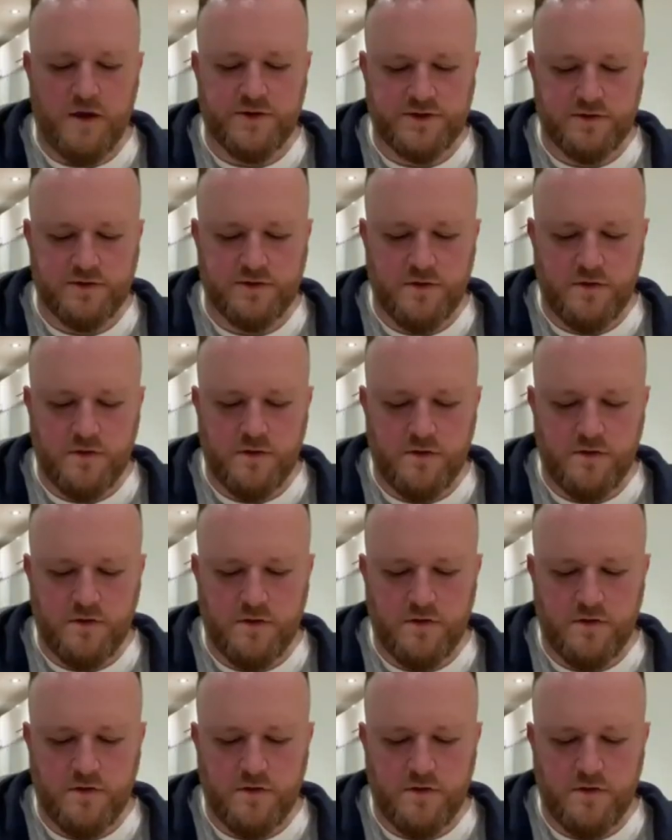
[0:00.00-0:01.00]
Michael Jordan, for
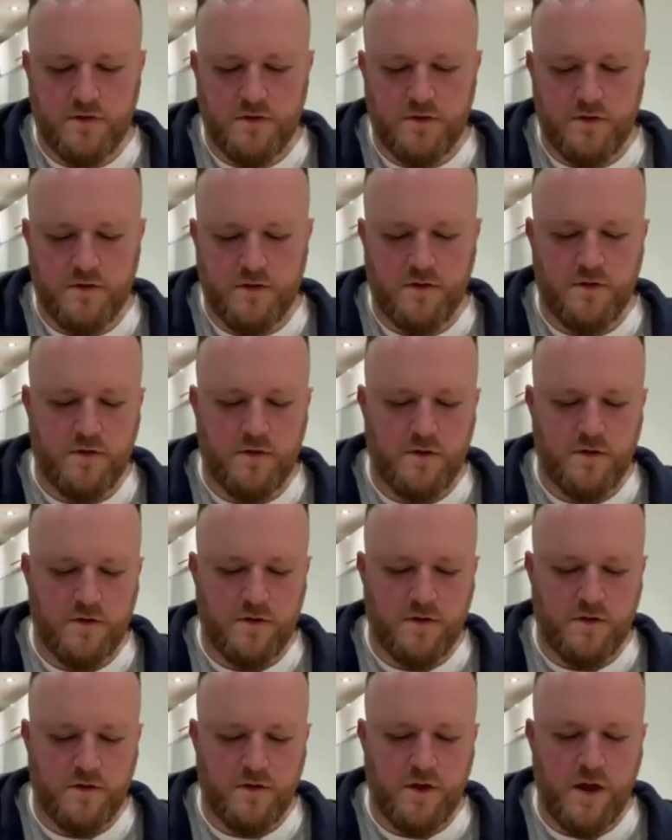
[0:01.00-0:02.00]
sure.
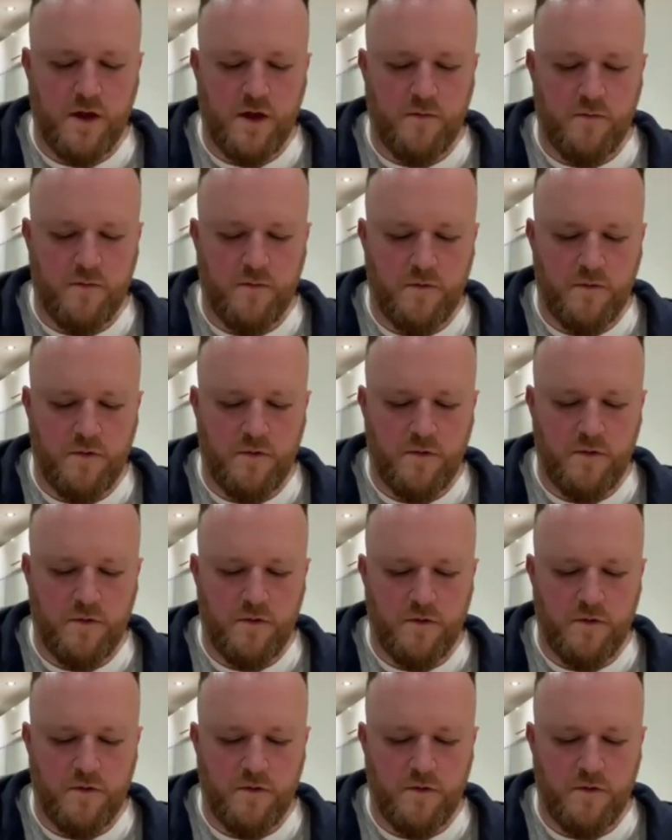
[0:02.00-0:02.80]
For